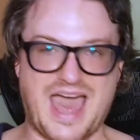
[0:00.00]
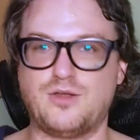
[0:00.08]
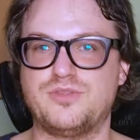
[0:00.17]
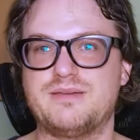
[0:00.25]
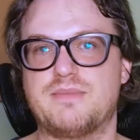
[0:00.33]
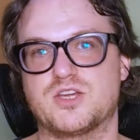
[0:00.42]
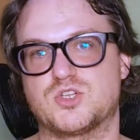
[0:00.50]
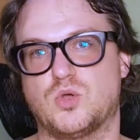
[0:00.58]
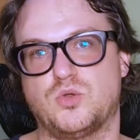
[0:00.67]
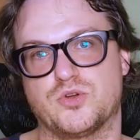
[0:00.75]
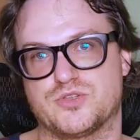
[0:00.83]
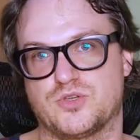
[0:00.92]
don't think my
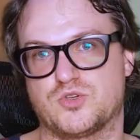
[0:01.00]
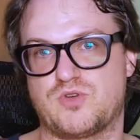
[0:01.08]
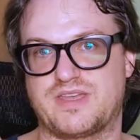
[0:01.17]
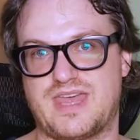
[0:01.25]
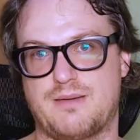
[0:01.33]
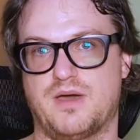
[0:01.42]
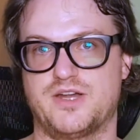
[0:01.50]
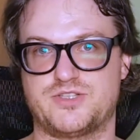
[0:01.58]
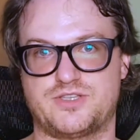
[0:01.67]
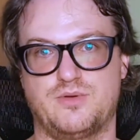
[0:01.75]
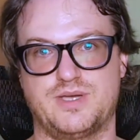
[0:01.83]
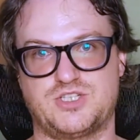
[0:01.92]
shoulders will shrink that much,
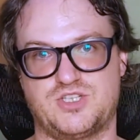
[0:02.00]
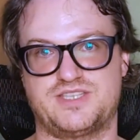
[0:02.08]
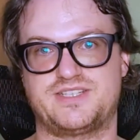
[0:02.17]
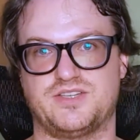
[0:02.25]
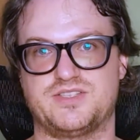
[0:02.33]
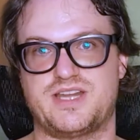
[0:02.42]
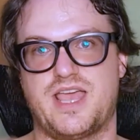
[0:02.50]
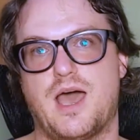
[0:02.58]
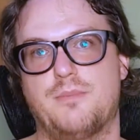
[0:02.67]
so it should still stay up.